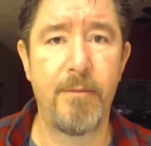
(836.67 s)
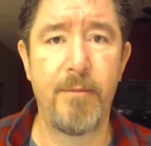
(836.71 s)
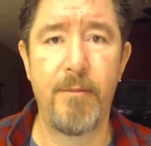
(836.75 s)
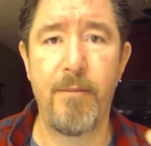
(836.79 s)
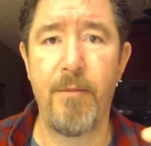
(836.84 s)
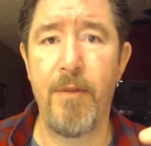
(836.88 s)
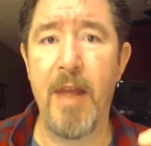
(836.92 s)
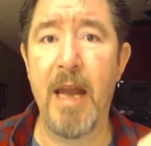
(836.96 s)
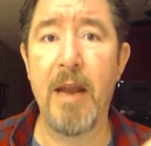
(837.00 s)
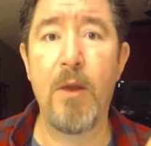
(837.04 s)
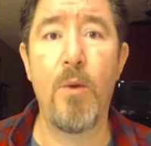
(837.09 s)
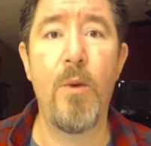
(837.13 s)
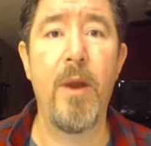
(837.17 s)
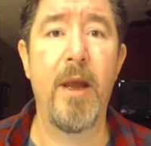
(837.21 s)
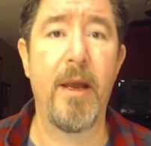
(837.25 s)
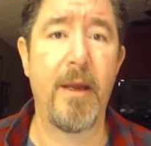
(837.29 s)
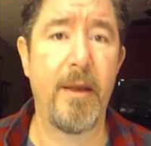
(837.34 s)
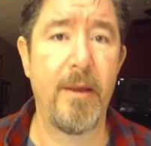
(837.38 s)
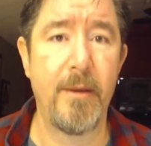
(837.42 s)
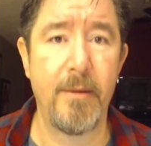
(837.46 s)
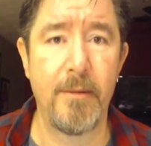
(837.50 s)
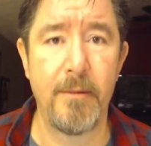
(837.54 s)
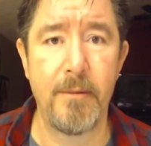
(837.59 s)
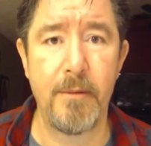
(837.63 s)
that quick.
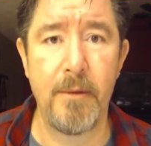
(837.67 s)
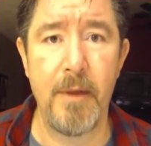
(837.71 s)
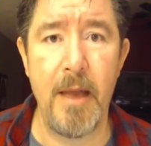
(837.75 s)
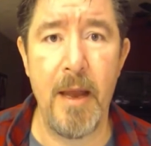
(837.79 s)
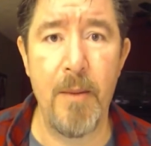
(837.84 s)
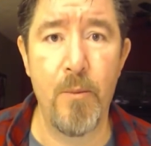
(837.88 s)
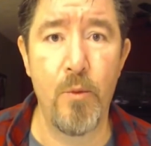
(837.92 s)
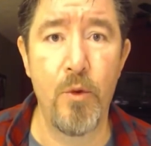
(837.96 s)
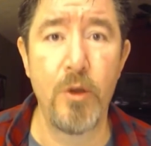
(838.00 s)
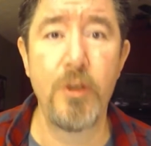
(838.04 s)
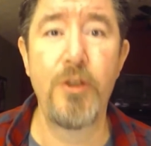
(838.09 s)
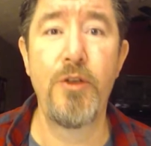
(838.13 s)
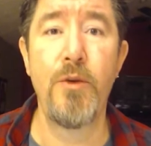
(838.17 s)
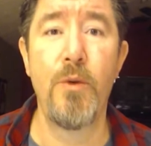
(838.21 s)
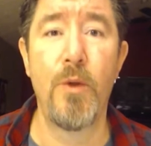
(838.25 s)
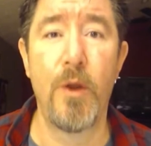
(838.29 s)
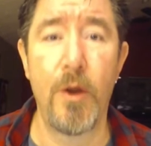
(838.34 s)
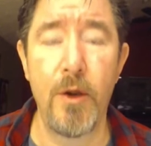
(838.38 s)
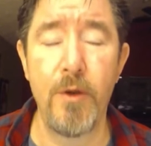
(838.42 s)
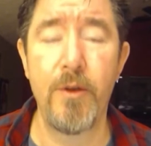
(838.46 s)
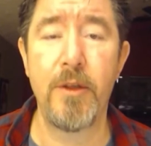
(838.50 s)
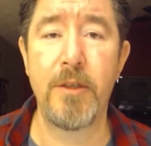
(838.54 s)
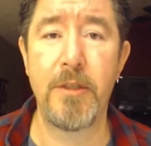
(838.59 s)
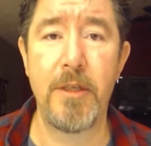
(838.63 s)
And once you
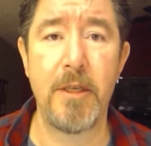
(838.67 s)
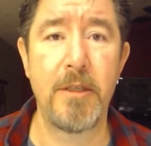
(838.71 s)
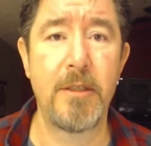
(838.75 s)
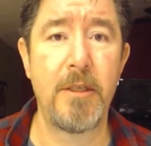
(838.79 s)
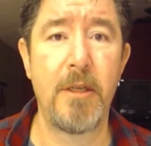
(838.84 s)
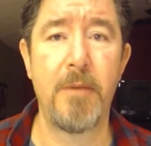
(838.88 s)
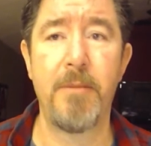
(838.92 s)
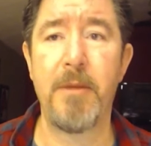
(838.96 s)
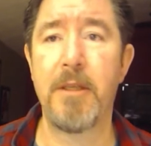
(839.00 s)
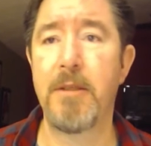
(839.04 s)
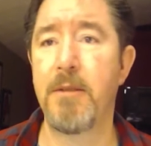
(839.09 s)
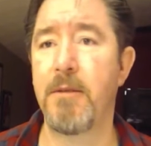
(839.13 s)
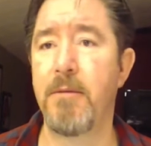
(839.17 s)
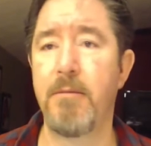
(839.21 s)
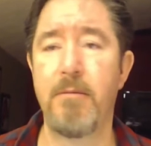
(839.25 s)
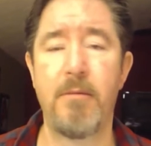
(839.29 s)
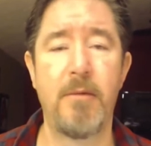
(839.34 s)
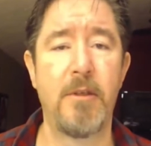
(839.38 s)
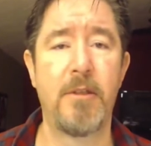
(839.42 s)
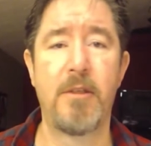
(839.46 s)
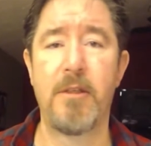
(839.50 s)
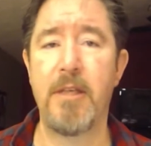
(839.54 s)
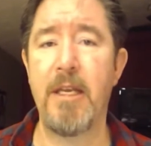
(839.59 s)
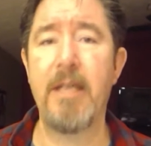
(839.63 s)
learn the system,
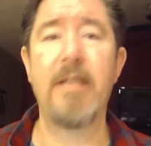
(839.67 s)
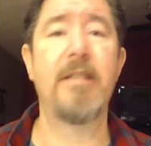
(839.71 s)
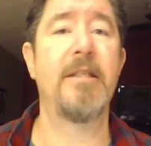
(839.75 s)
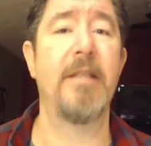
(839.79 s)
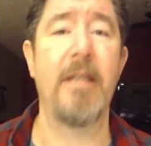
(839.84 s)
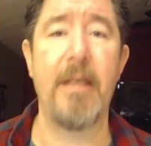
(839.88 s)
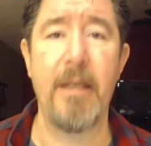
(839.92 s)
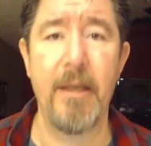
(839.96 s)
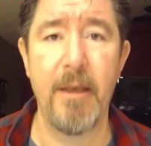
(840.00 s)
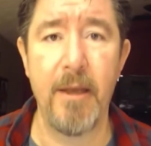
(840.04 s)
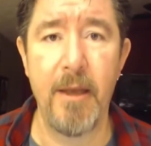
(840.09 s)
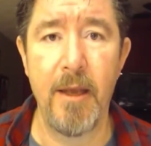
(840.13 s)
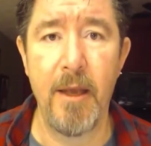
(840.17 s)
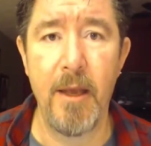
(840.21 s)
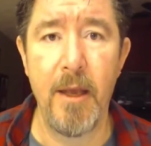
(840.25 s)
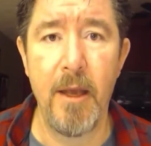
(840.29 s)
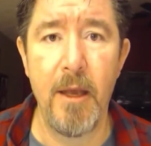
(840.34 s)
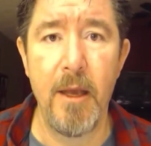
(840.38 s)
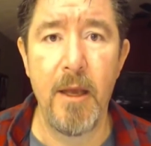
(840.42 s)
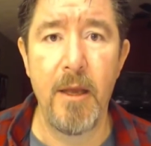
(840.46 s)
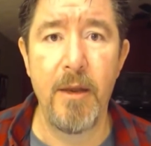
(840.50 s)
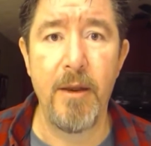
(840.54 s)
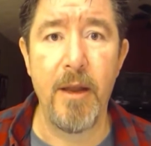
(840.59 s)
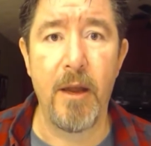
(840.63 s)
it's easy.
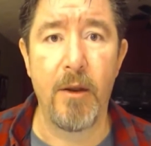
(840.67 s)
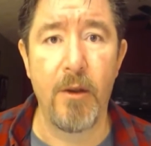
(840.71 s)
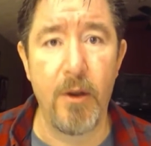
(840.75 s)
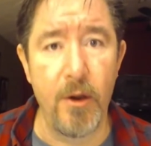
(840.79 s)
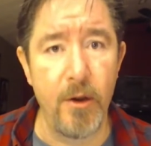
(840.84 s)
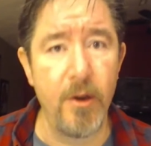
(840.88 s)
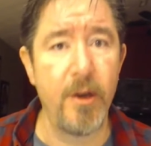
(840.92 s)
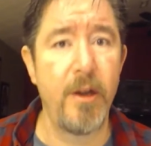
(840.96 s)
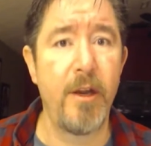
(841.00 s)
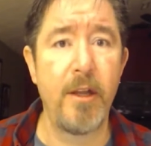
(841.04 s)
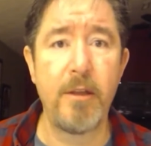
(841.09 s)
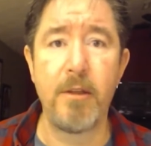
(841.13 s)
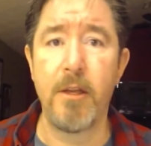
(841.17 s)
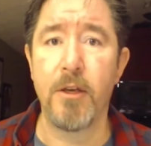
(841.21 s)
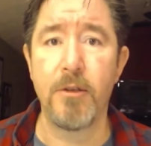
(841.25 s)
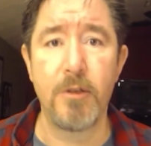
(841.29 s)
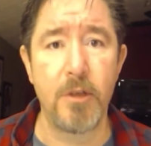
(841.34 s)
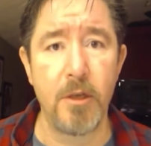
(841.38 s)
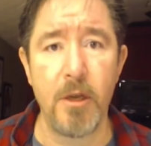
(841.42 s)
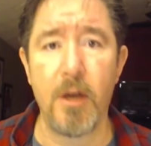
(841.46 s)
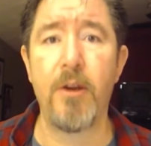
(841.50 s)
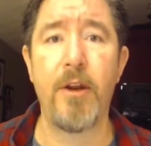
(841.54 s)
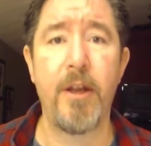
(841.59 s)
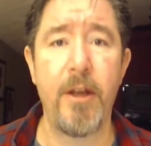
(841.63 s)
Now, learning it, there's
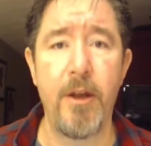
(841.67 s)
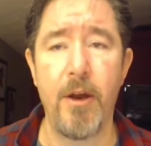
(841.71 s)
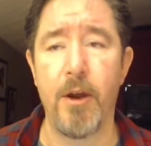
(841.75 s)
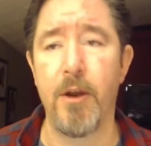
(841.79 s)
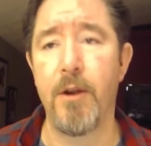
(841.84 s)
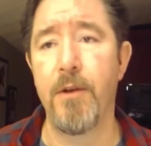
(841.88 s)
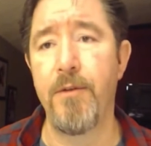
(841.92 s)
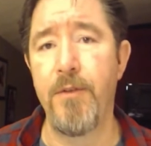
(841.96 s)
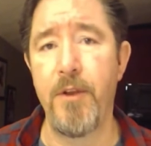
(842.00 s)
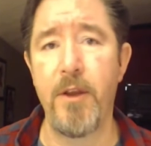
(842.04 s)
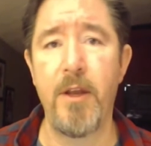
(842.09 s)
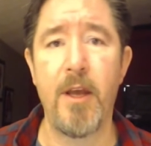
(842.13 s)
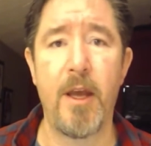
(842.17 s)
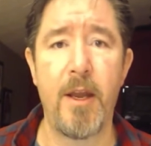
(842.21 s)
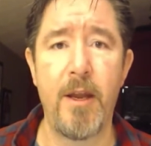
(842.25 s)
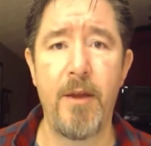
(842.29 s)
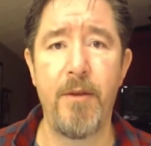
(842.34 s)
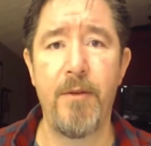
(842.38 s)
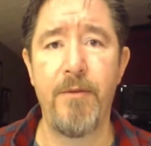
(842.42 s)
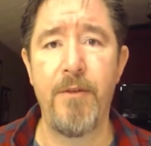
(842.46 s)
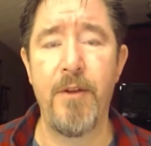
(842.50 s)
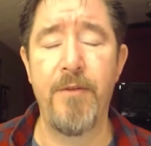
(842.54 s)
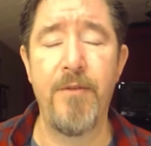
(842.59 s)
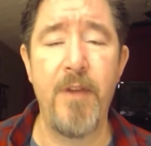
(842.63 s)
a learning curve.
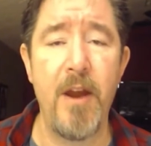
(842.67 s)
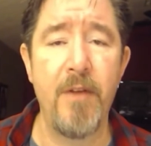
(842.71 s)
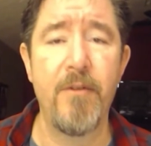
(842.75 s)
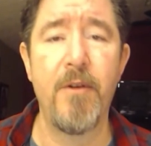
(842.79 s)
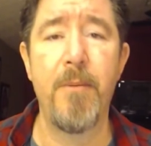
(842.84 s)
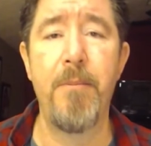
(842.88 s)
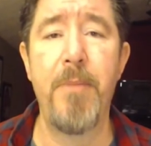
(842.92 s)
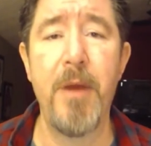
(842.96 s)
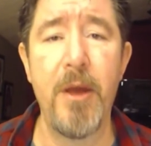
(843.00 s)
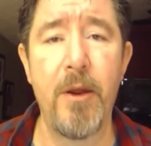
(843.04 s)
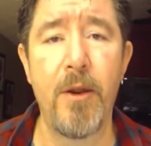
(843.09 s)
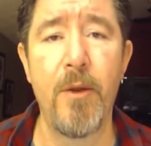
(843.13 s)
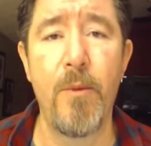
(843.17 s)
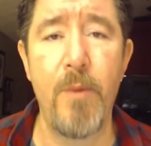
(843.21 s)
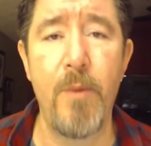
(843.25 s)
If you've never built a